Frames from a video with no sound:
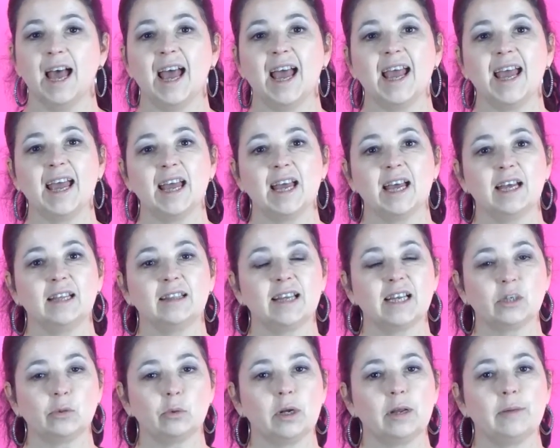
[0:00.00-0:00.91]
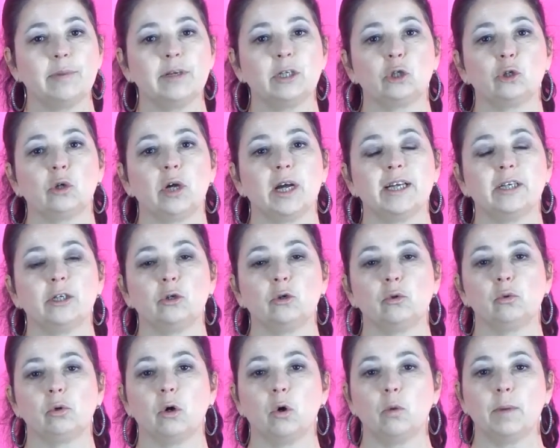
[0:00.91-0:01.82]
And that's when I've been trying to
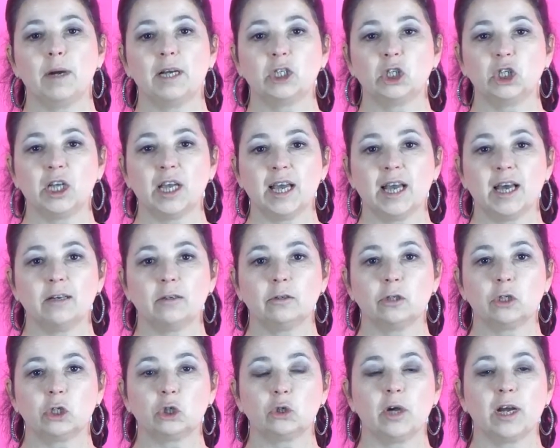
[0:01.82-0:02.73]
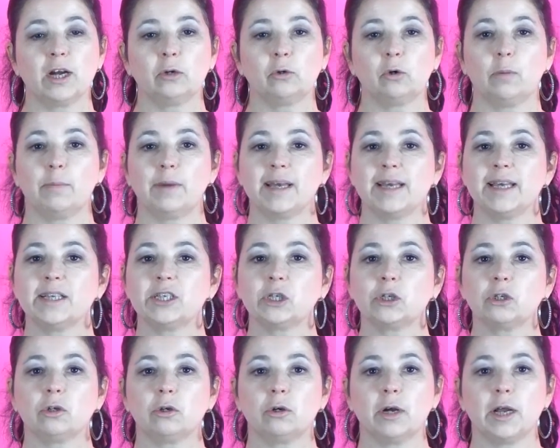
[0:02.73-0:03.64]
grow my channels, trying to grow my
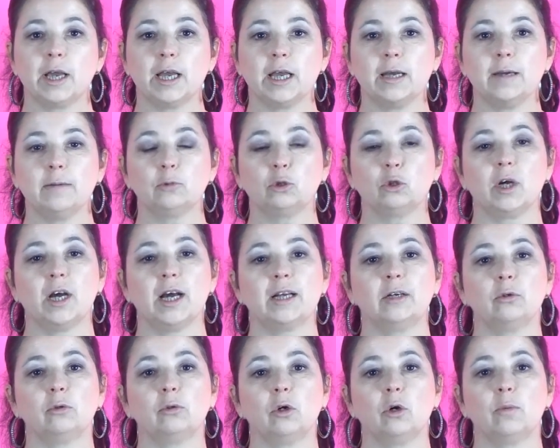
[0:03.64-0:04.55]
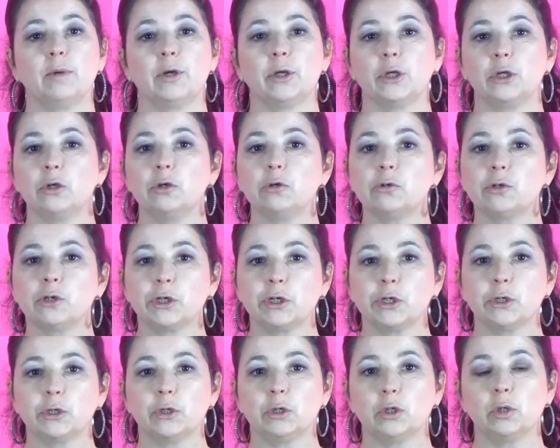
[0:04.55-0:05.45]
Instagram, trying to grow my
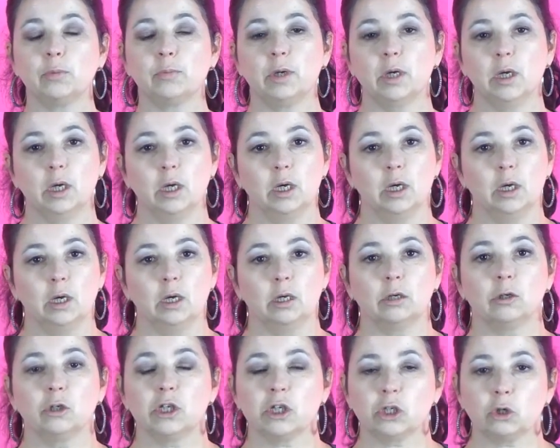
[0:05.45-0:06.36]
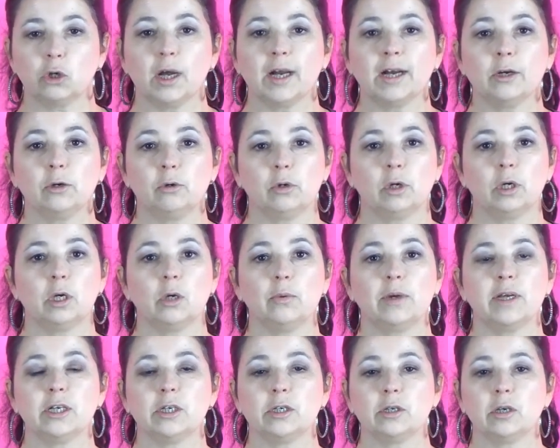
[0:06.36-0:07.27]
YouTube. I'm just trying to grow
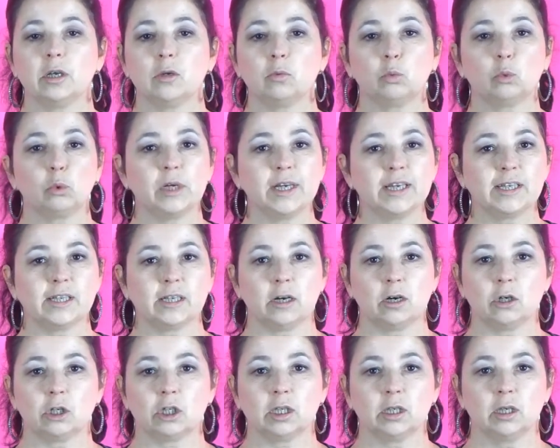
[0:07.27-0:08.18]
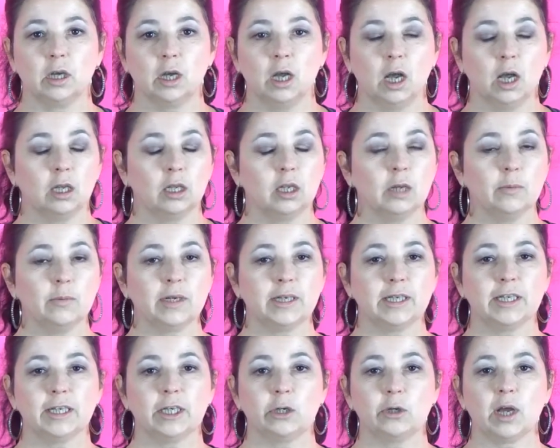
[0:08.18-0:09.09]
and research. Let me
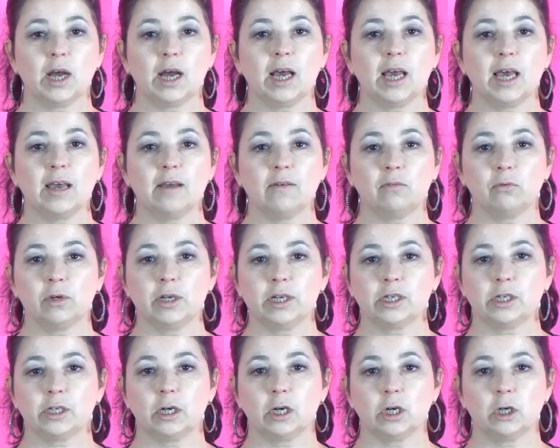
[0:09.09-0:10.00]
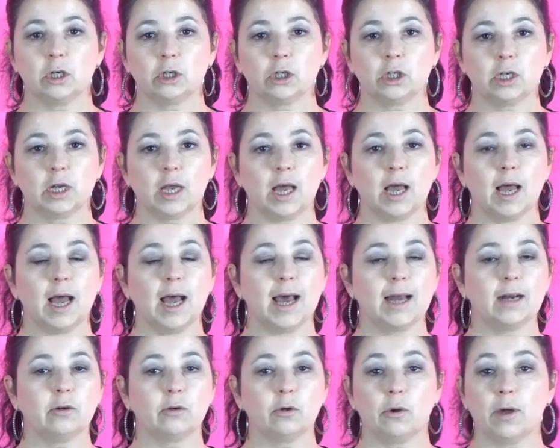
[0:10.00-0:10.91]
tell you, I have researched, I
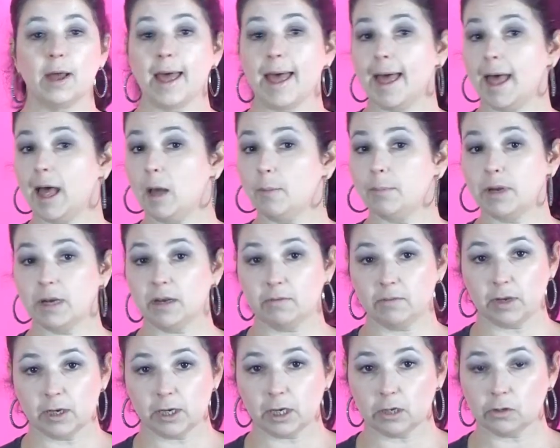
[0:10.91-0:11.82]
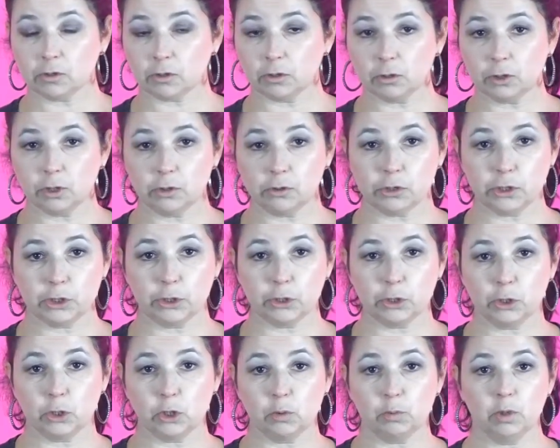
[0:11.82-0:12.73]
don't know how many videos on
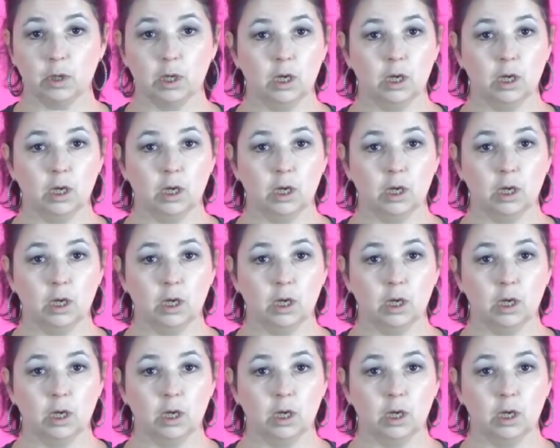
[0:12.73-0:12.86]
YouTube,